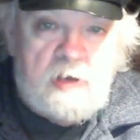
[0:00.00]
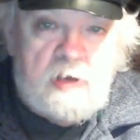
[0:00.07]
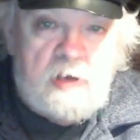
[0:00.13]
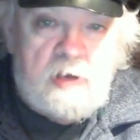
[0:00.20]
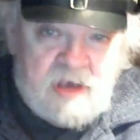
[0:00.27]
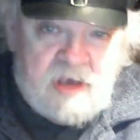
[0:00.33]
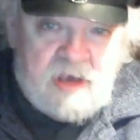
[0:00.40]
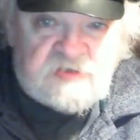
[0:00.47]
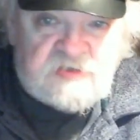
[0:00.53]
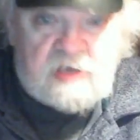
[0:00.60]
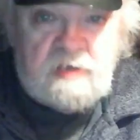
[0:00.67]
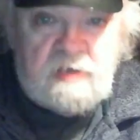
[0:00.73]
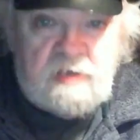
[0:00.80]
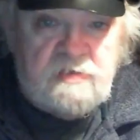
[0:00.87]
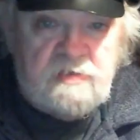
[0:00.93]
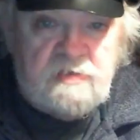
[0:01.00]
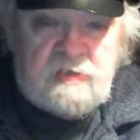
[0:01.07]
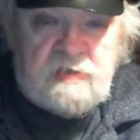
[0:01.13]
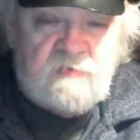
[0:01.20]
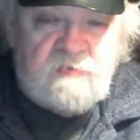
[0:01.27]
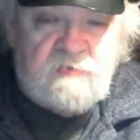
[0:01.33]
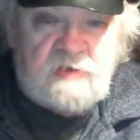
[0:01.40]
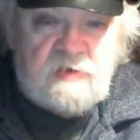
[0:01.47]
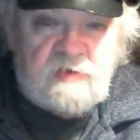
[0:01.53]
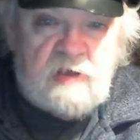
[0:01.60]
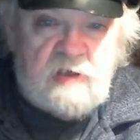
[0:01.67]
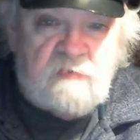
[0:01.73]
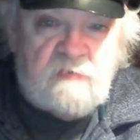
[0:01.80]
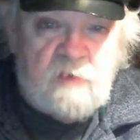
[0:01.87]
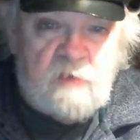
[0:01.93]
I have a stake in this convention.
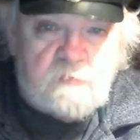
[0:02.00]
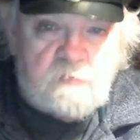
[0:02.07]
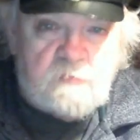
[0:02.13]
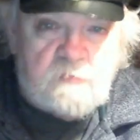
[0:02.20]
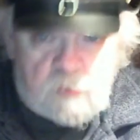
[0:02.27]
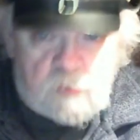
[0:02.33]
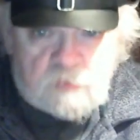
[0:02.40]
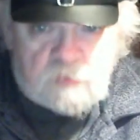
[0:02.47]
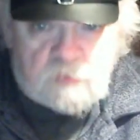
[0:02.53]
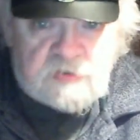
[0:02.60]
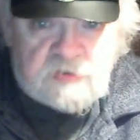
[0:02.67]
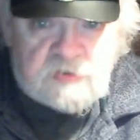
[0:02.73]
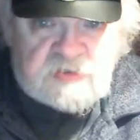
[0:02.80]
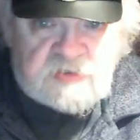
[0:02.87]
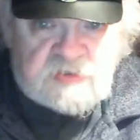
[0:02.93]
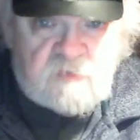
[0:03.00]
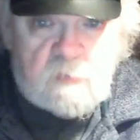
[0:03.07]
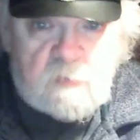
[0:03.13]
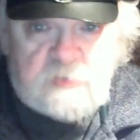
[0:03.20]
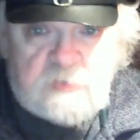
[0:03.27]
I've helped support this stake from its